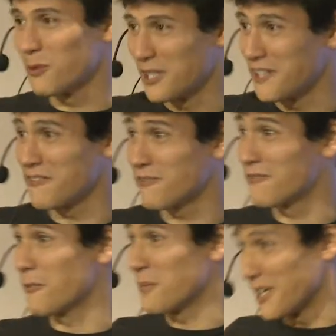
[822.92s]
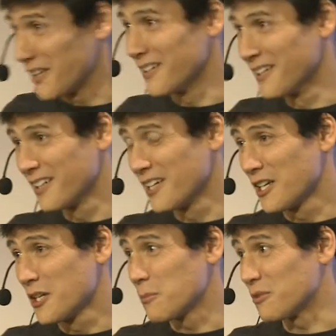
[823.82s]
relief for me,
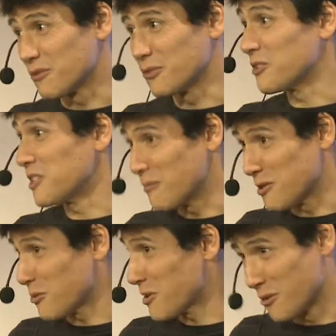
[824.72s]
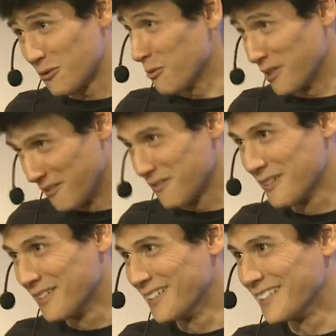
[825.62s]
but for the team it was not a relief,
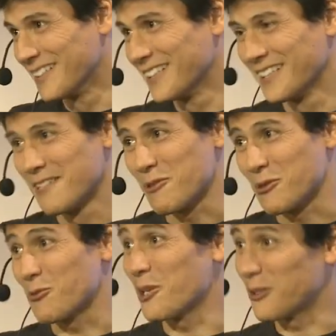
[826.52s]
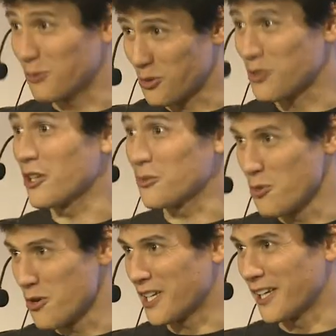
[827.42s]
because we had to start
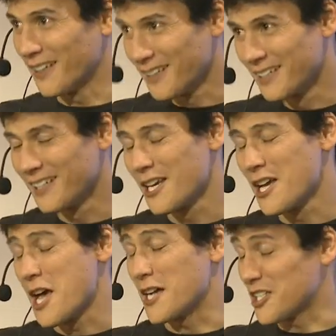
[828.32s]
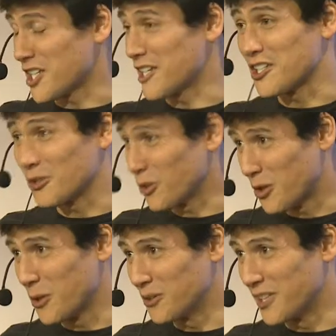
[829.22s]
working and changing the
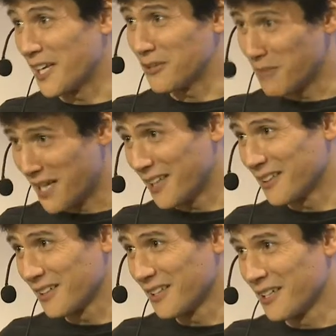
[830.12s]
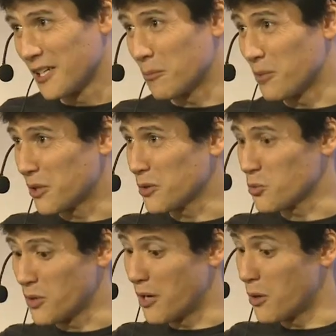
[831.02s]
code they had made, and because
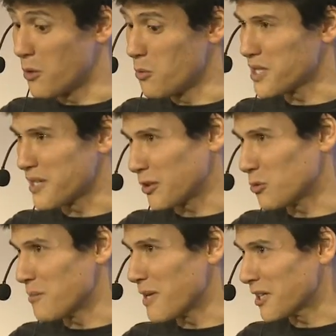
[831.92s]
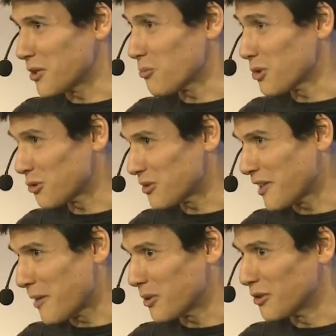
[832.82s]
we are always actually making a
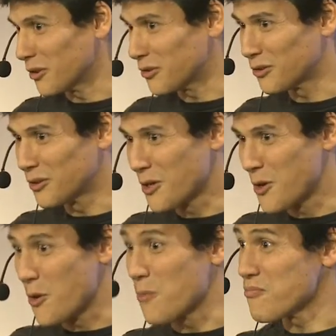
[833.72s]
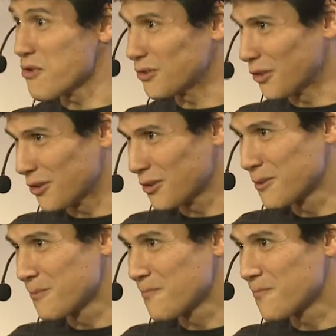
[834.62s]
prototype and not a product,
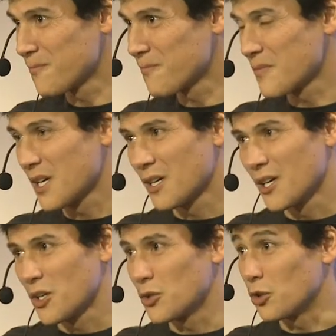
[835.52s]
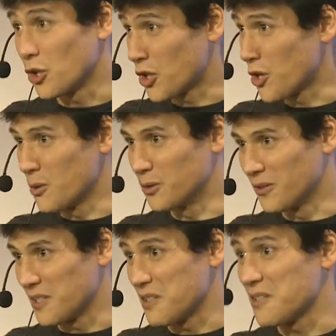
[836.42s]
the code
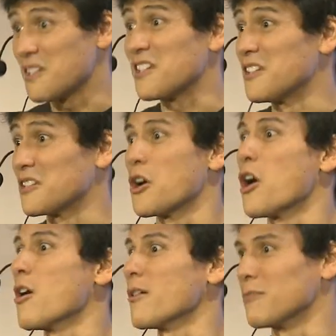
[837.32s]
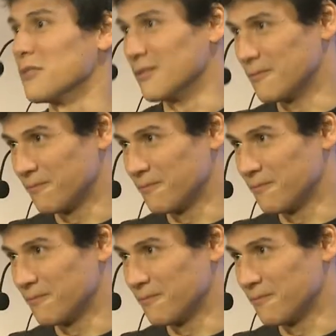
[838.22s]
is horrible.